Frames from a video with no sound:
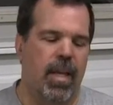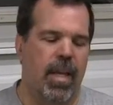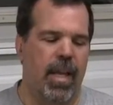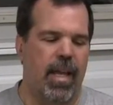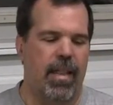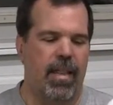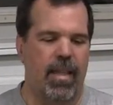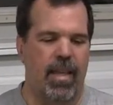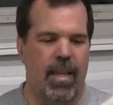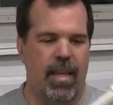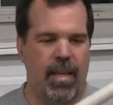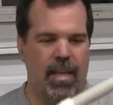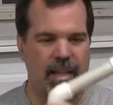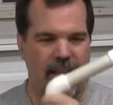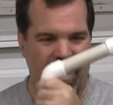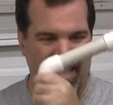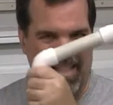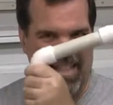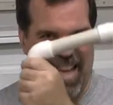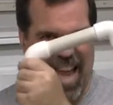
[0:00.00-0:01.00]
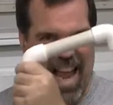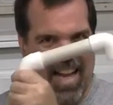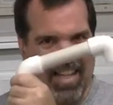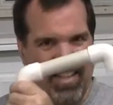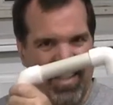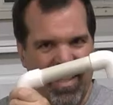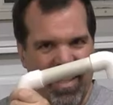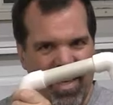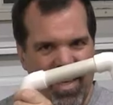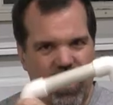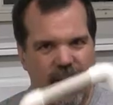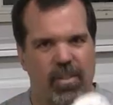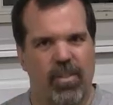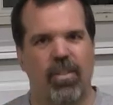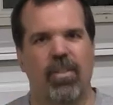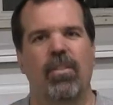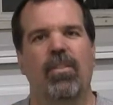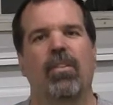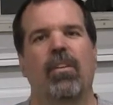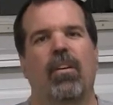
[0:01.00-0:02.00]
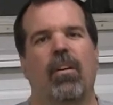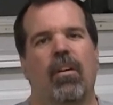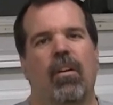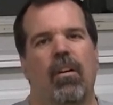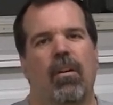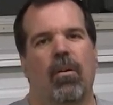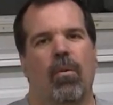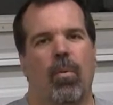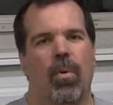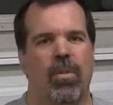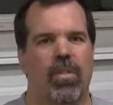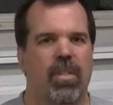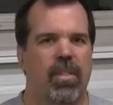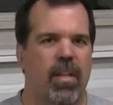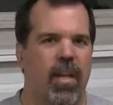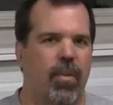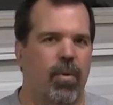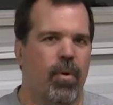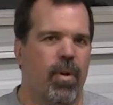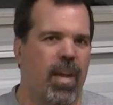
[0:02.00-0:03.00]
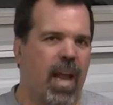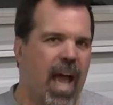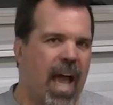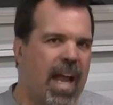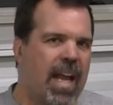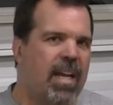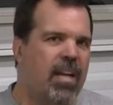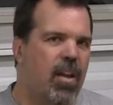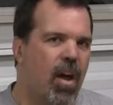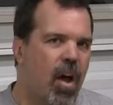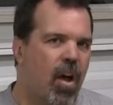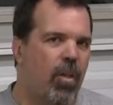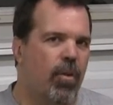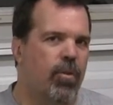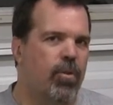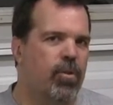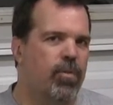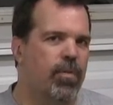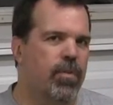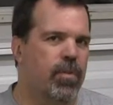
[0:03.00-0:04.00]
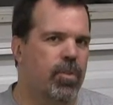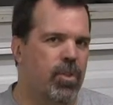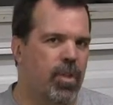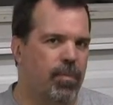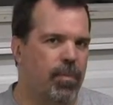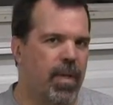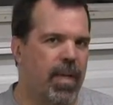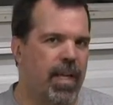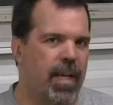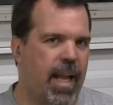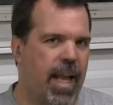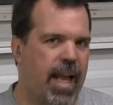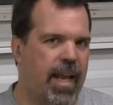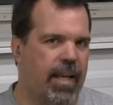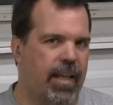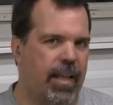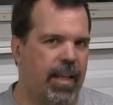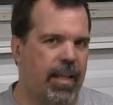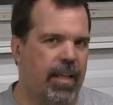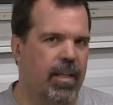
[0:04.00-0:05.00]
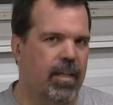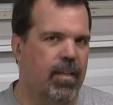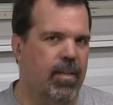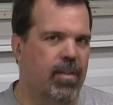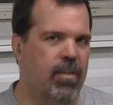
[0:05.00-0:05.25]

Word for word: And then exactly this was another $9 for shipping and handling.